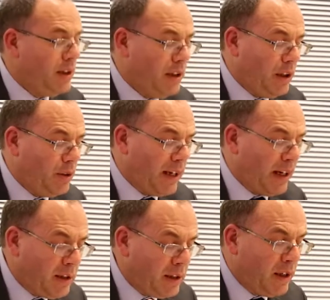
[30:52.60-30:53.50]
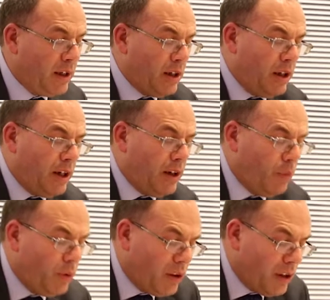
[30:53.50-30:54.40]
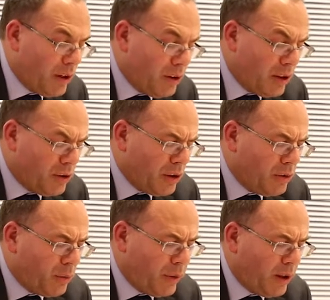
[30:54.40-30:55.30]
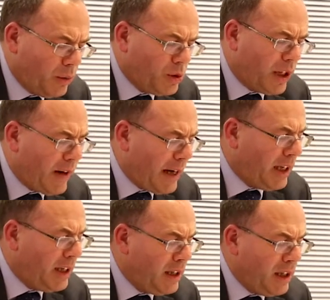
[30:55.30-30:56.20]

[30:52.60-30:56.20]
in the UK that we hold directly.